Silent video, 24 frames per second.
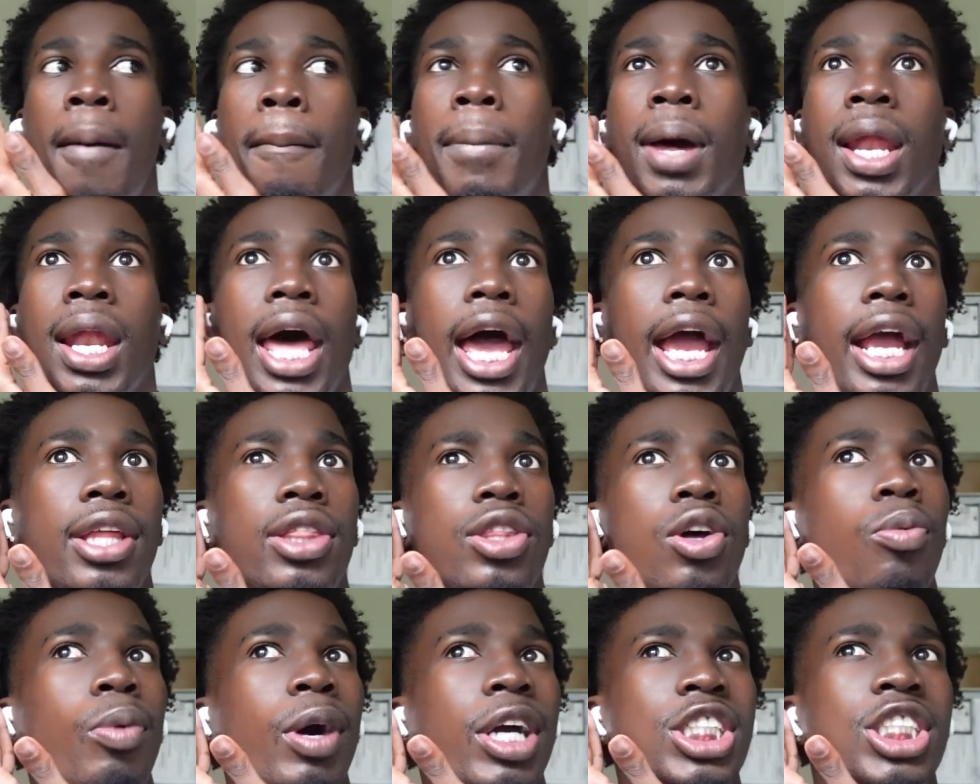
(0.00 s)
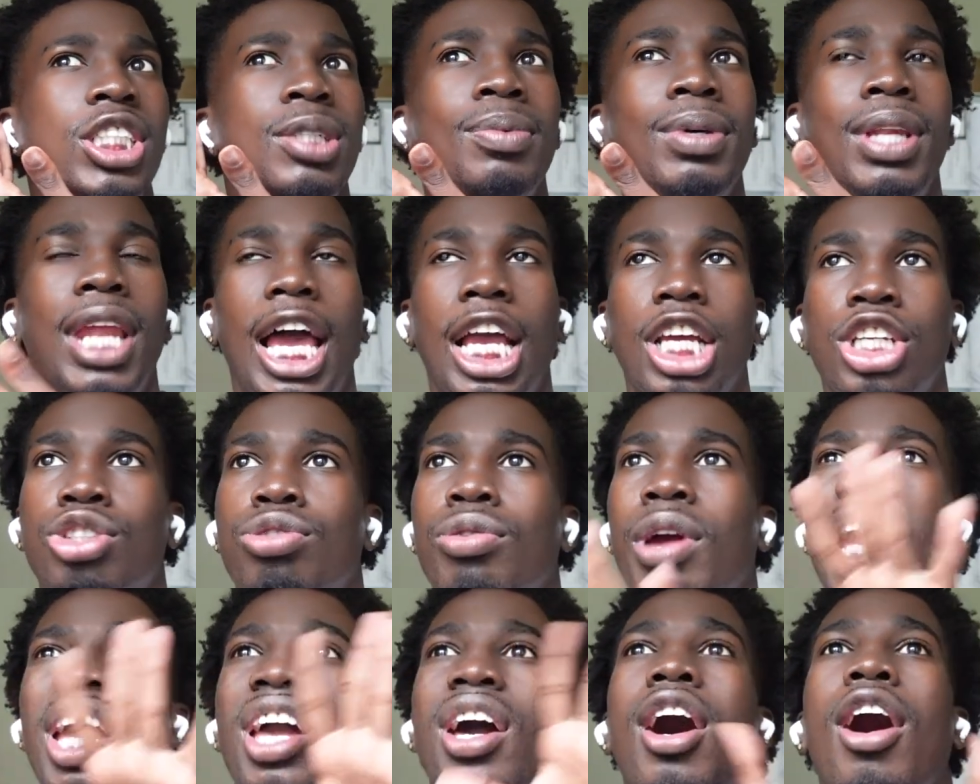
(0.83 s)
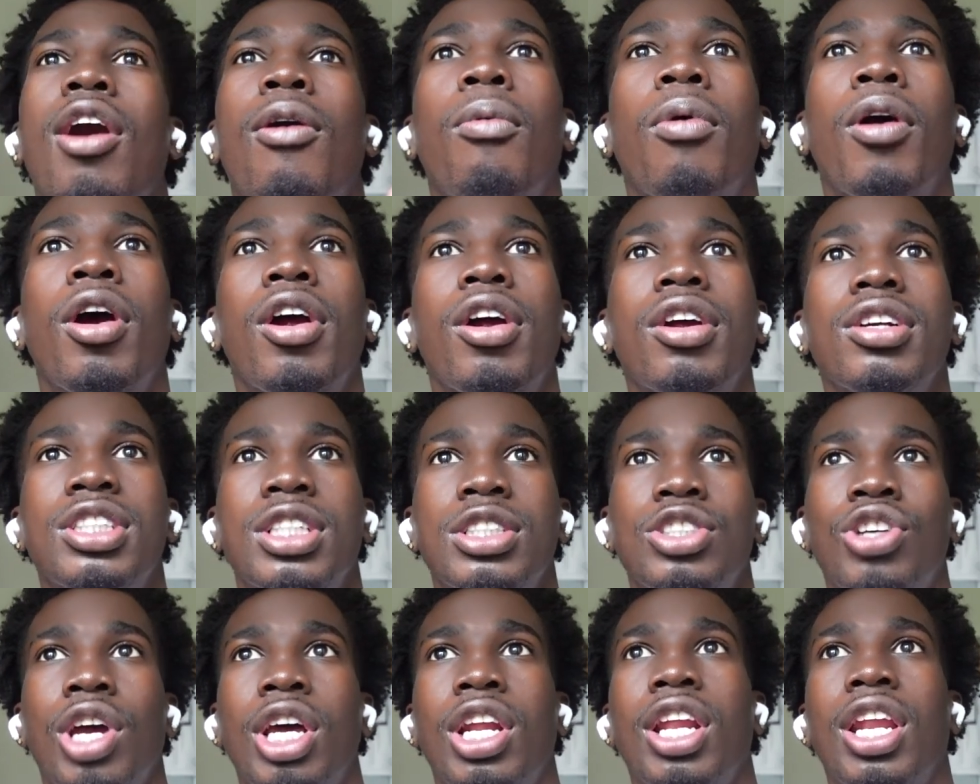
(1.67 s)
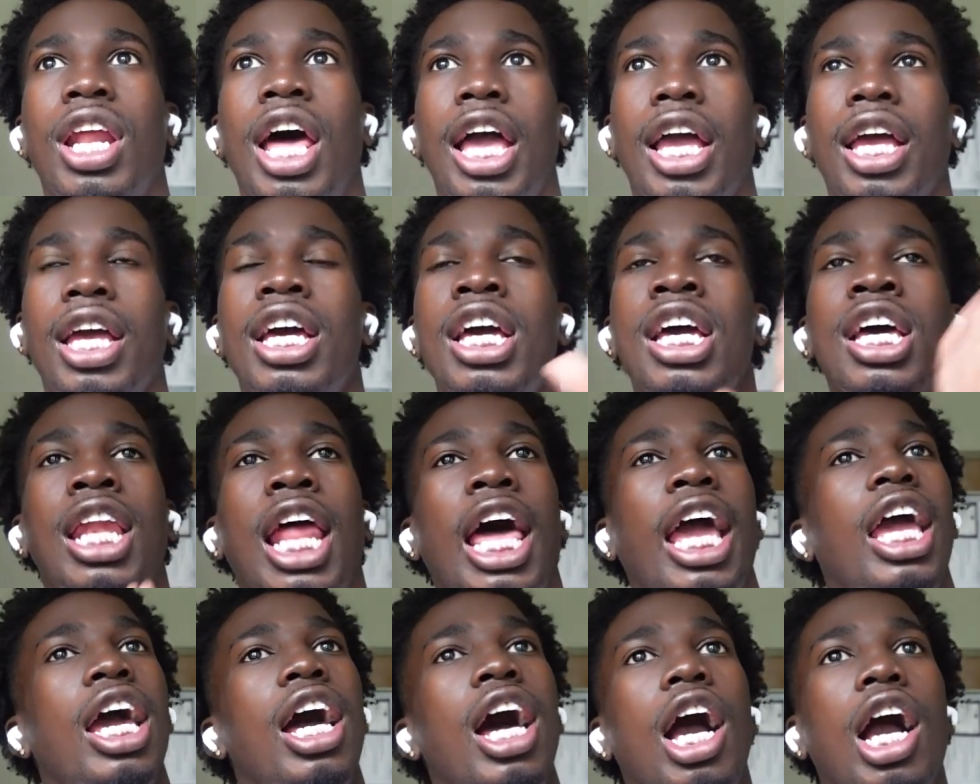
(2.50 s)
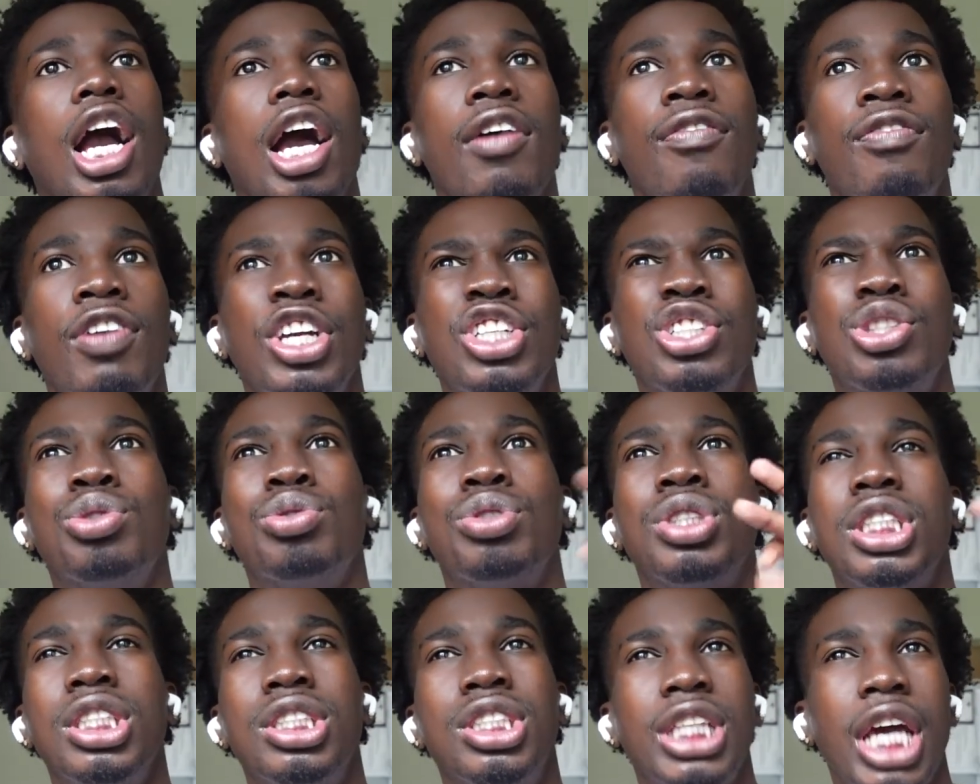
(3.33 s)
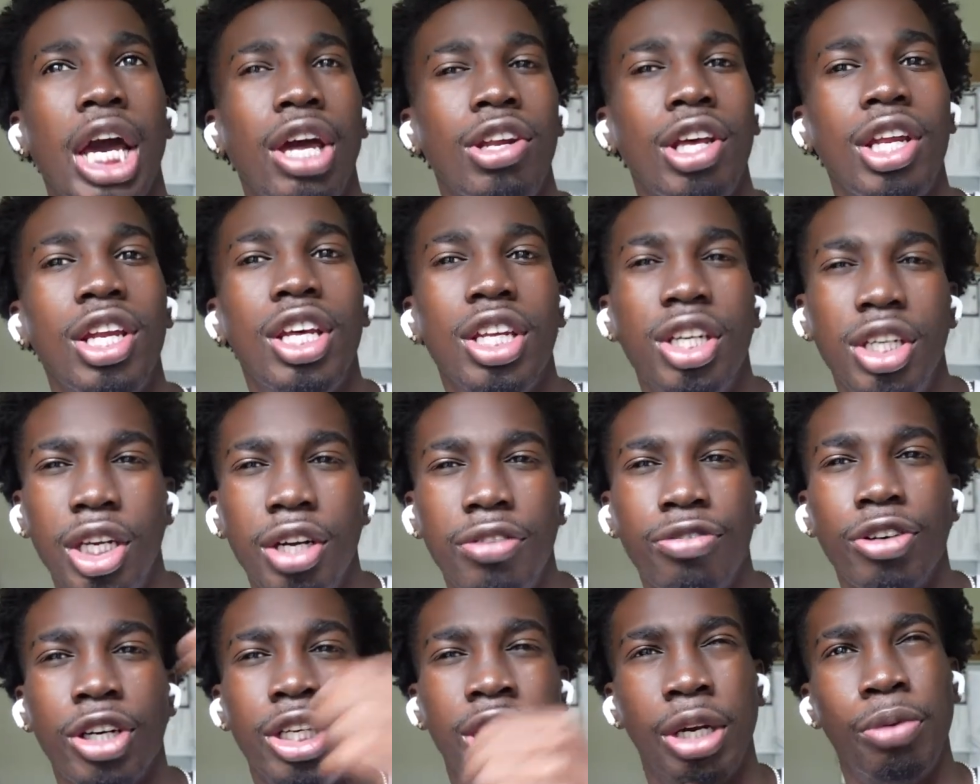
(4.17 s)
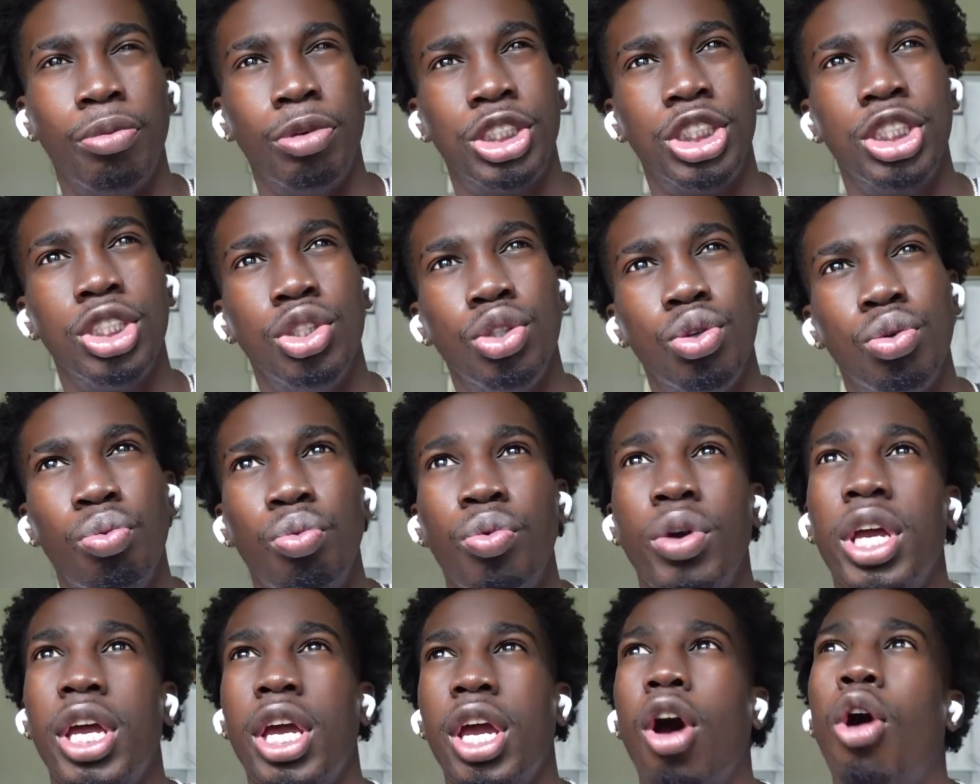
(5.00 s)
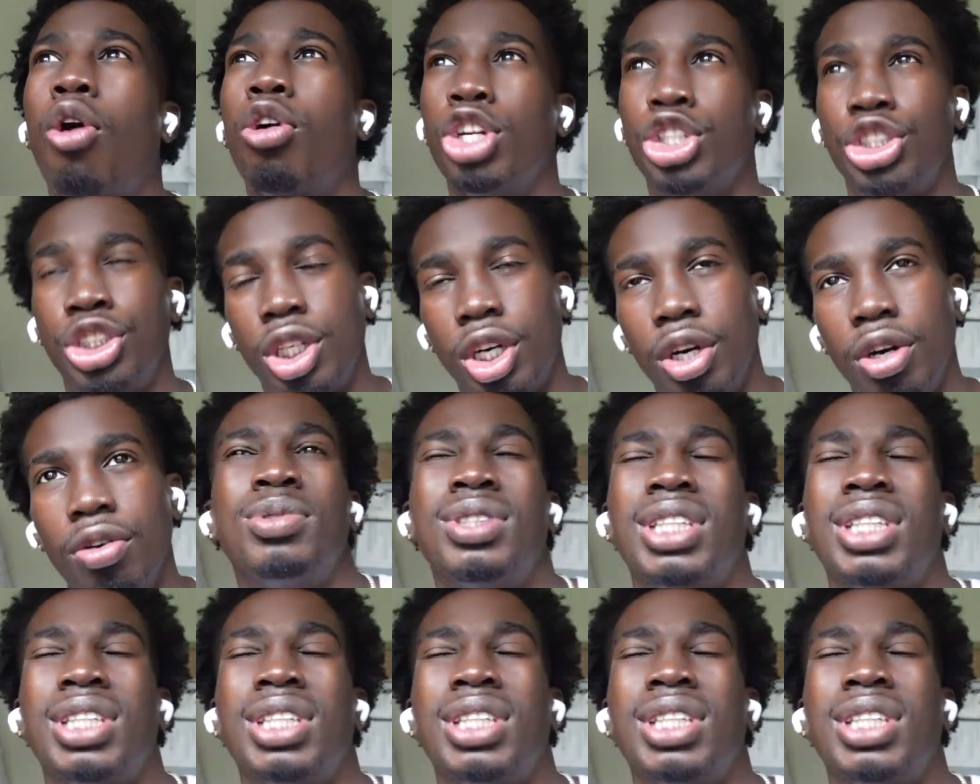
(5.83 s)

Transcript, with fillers: But, like, the way she be, like, dragging her words and trying to, like, in her confessional, she sound a little different than what she do on the show.